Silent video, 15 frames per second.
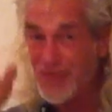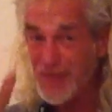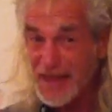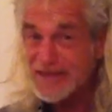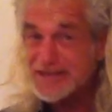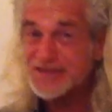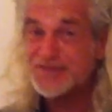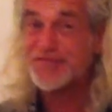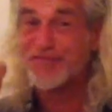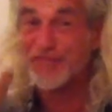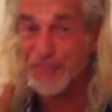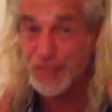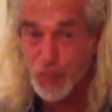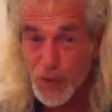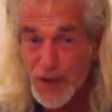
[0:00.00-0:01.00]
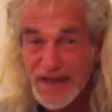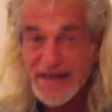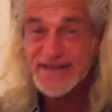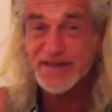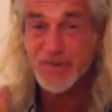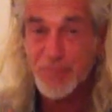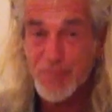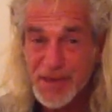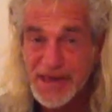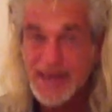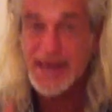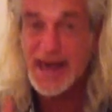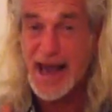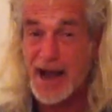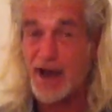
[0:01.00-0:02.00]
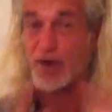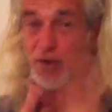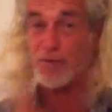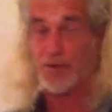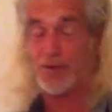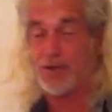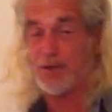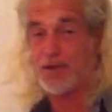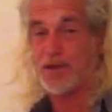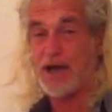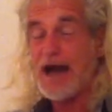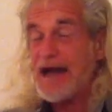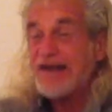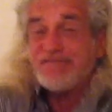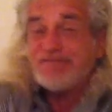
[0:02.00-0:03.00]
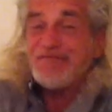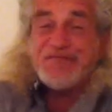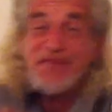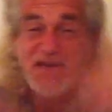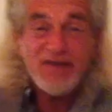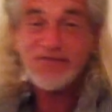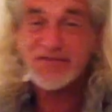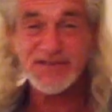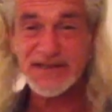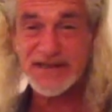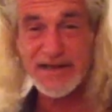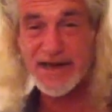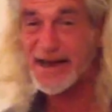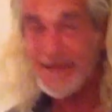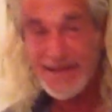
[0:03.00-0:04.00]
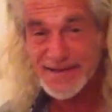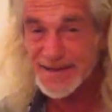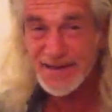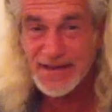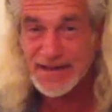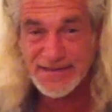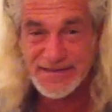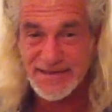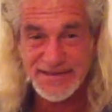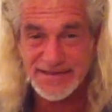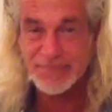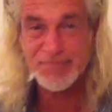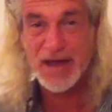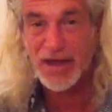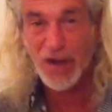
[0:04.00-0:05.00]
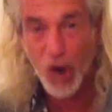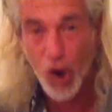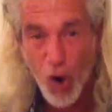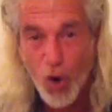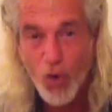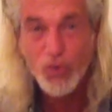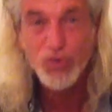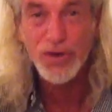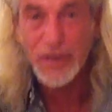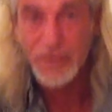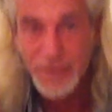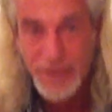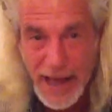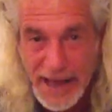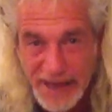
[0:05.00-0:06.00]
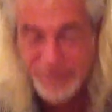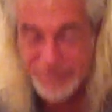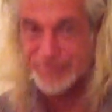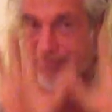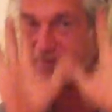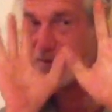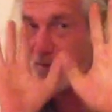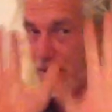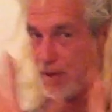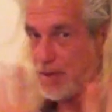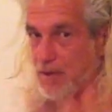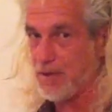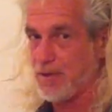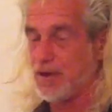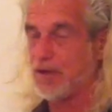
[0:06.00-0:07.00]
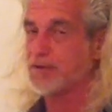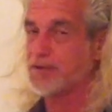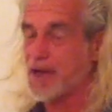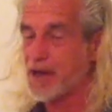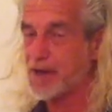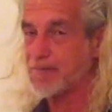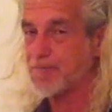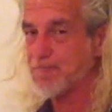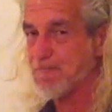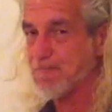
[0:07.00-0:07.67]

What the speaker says: This freaked me out. I have never seen anything like this in my whole life. Okay.